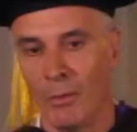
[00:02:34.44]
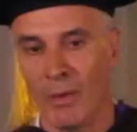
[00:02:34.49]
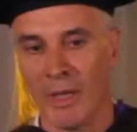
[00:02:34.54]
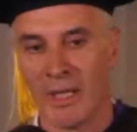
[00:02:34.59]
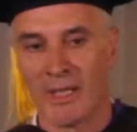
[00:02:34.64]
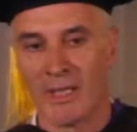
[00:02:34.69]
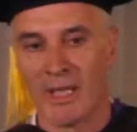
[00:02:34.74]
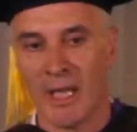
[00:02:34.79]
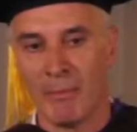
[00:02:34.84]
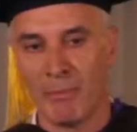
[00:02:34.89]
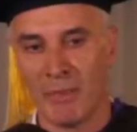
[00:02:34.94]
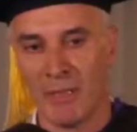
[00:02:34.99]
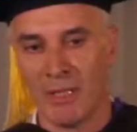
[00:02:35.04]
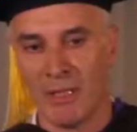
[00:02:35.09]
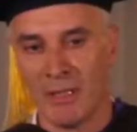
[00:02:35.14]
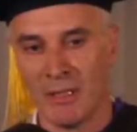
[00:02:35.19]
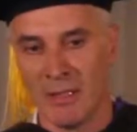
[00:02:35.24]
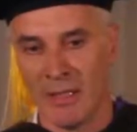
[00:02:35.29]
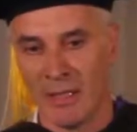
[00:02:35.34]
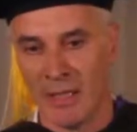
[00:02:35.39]
When I stepped
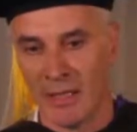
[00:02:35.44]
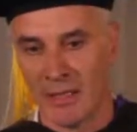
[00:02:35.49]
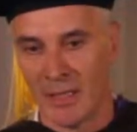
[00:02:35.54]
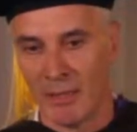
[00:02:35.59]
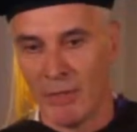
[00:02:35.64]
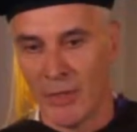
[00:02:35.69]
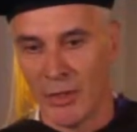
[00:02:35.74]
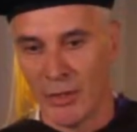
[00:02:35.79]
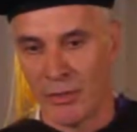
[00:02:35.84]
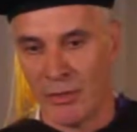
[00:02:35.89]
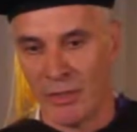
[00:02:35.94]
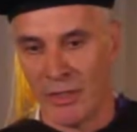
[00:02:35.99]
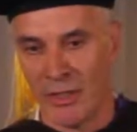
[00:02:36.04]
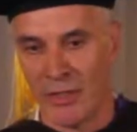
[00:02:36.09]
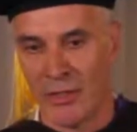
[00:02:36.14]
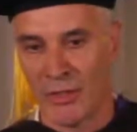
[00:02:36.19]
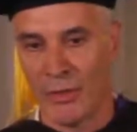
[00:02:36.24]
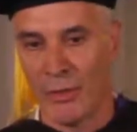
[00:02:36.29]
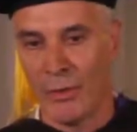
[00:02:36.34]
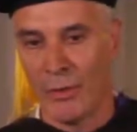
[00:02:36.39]
in the exhibition, I
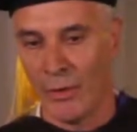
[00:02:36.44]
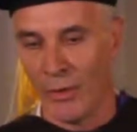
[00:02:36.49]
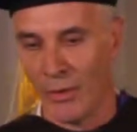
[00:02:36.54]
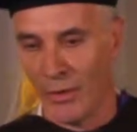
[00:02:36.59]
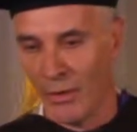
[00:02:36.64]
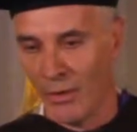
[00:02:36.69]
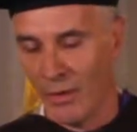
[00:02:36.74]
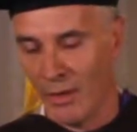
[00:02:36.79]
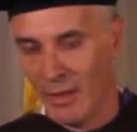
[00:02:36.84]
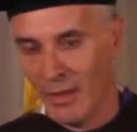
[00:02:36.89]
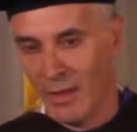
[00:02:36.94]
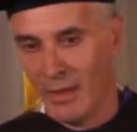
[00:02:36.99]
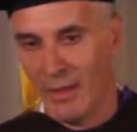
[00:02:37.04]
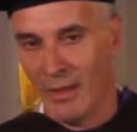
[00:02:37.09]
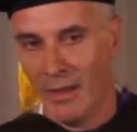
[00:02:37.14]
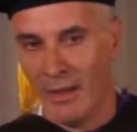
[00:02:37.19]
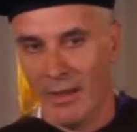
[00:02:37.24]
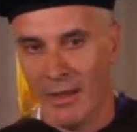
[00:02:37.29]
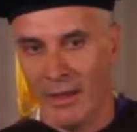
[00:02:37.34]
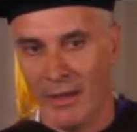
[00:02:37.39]
saw her
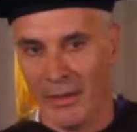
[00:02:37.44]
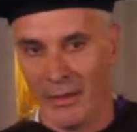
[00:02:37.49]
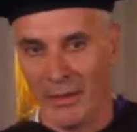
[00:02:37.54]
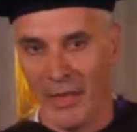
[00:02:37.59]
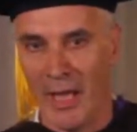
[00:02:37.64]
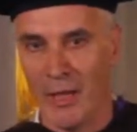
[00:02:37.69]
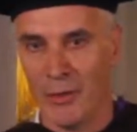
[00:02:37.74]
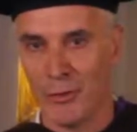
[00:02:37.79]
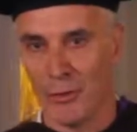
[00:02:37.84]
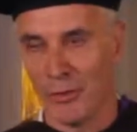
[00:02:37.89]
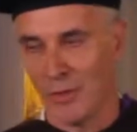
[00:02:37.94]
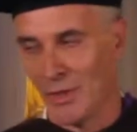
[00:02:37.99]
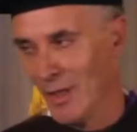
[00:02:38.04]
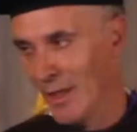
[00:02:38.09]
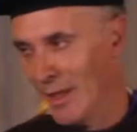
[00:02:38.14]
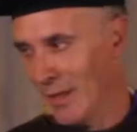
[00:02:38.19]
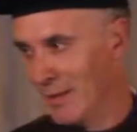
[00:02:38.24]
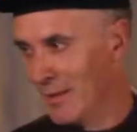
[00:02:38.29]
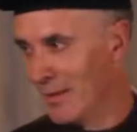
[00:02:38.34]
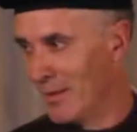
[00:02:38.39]

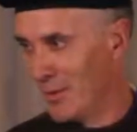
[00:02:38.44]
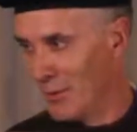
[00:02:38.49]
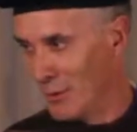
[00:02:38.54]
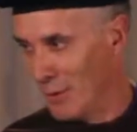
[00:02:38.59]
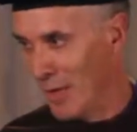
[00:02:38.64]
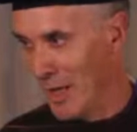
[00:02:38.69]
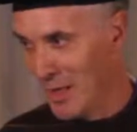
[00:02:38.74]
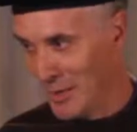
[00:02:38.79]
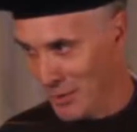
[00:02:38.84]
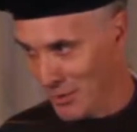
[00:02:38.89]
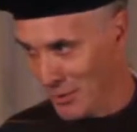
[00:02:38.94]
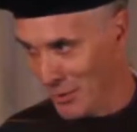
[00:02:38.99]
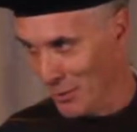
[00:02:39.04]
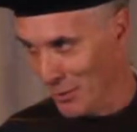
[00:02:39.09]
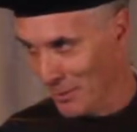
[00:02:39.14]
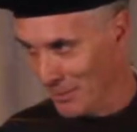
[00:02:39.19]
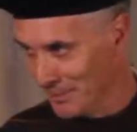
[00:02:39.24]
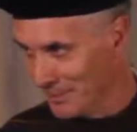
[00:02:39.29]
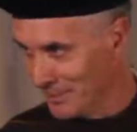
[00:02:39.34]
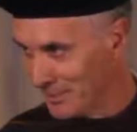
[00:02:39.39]
dangerously trying
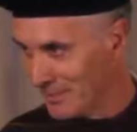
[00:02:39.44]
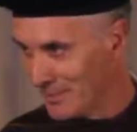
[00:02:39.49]
to